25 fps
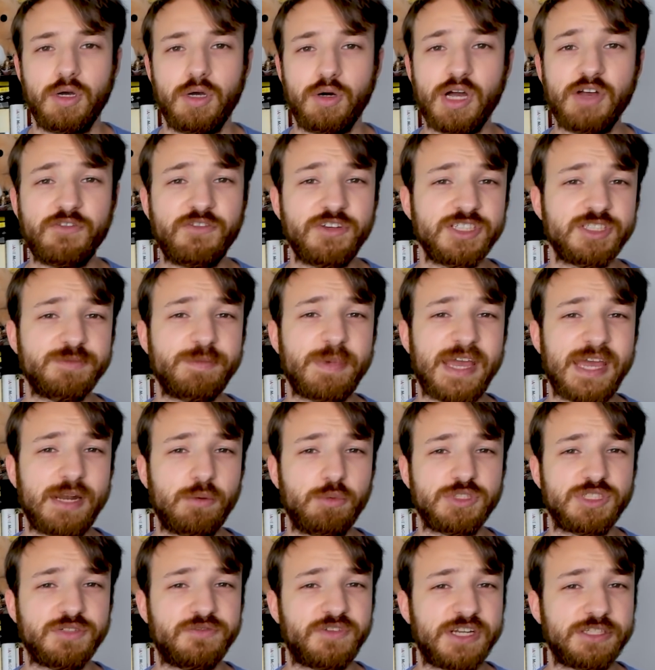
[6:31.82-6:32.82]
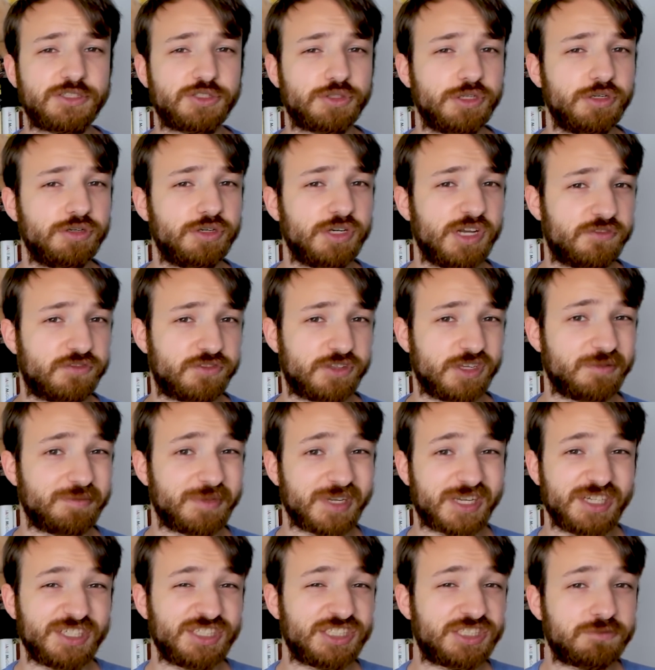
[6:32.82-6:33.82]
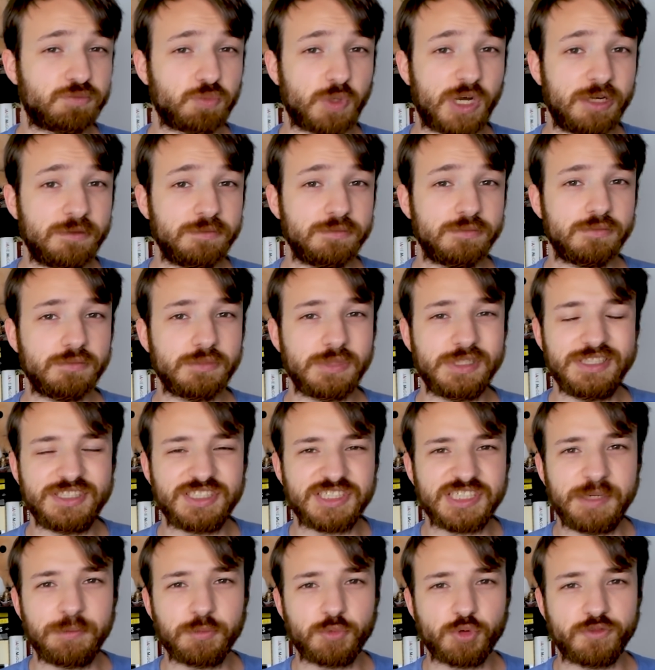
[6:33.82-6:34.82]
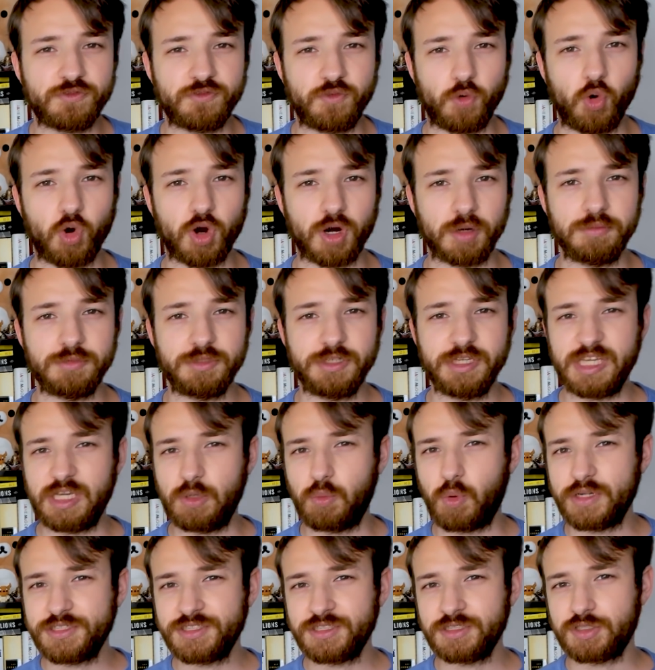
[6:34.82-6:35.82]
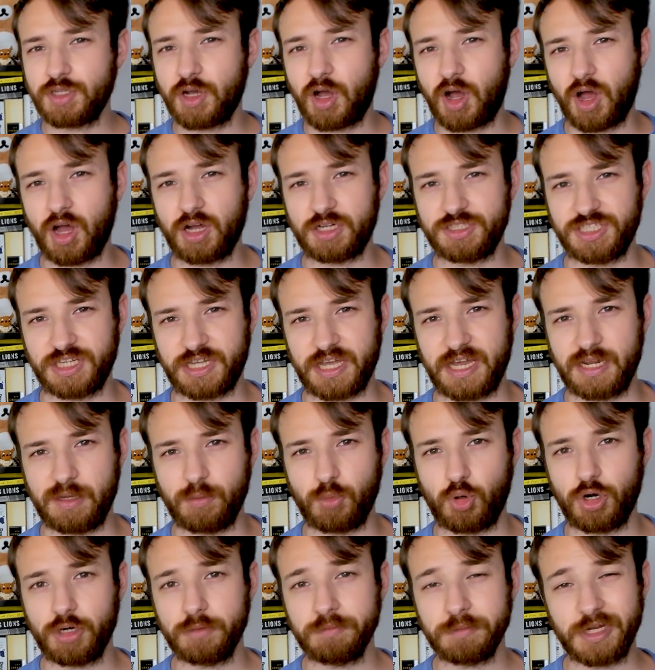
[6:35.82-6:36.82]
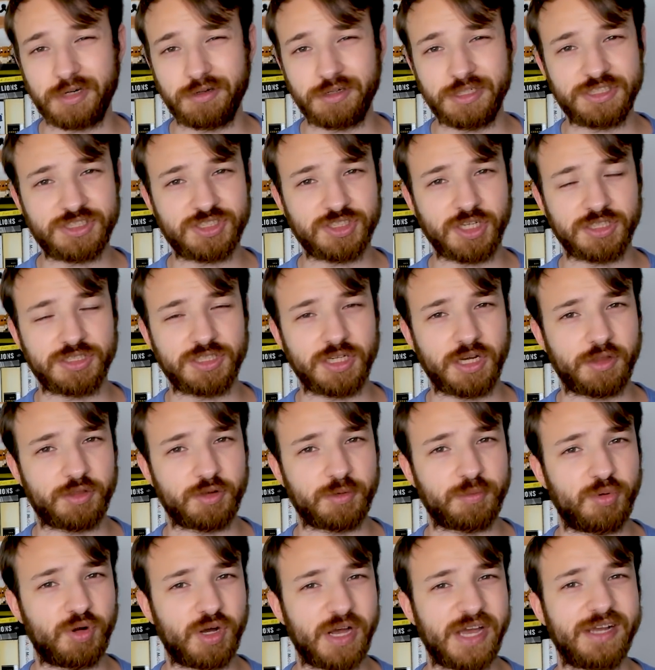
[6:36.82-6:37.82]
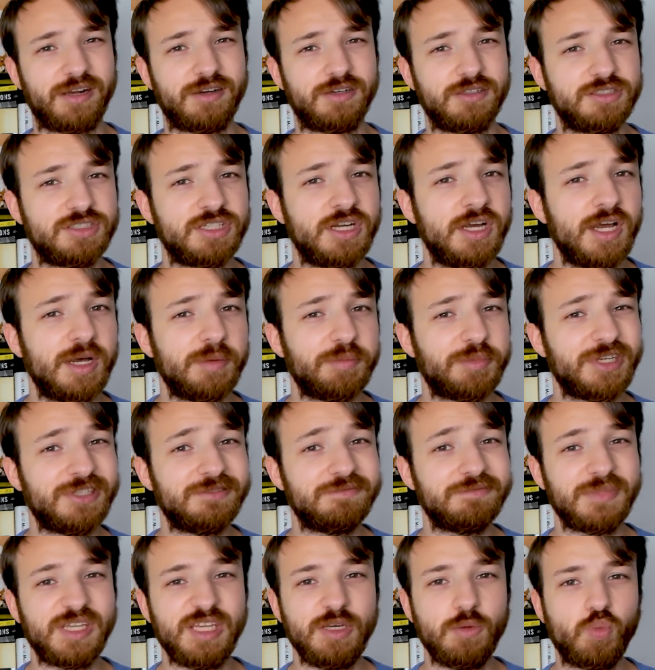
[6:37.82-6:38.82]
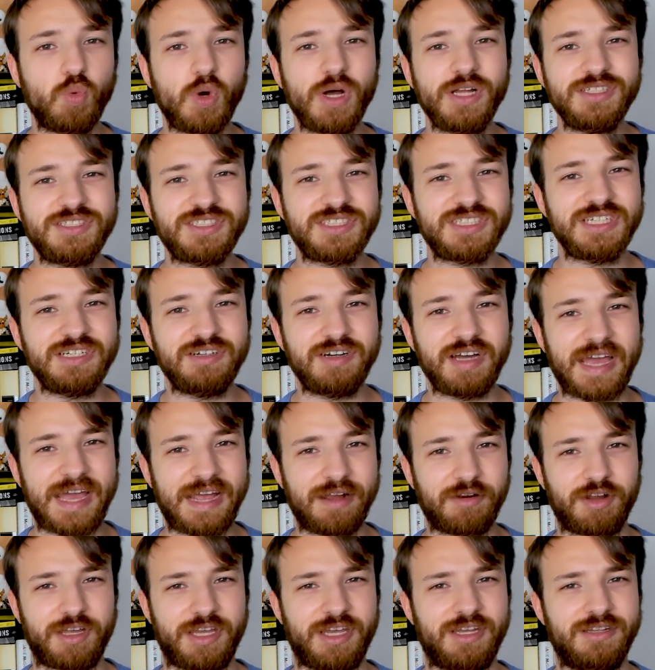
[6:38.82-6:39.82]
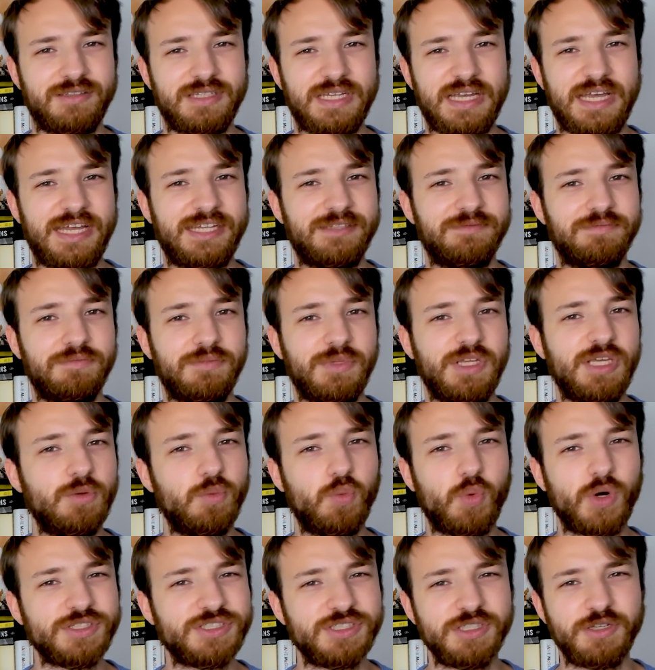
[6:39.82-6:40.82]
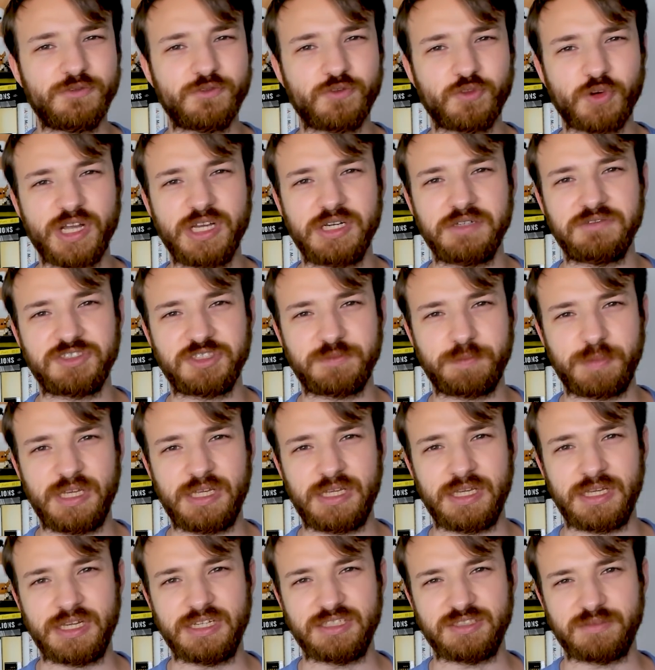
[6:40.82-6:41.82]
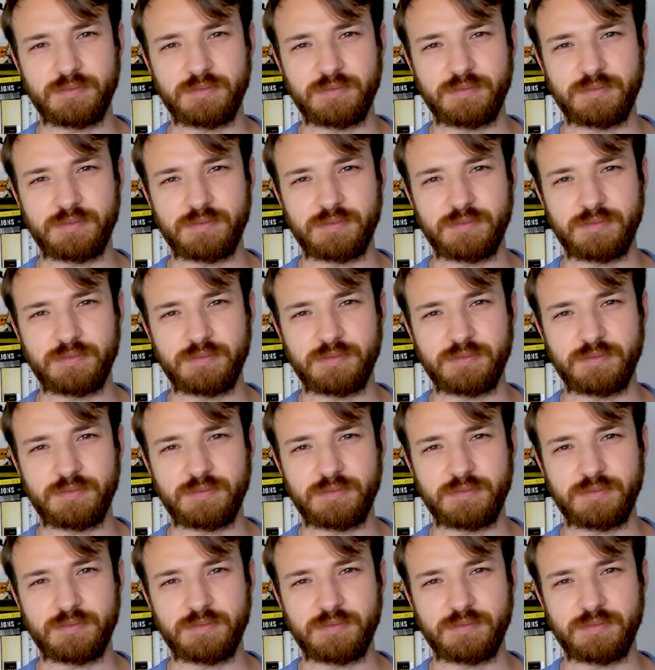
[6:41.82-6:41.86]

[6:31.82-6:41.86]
Leffen's ban was eventually lifted because, well, he seemed reformed. He wasn't toxic anymore, at least not to other players. But he was still arrogant, and he wasn't afraid of speaking his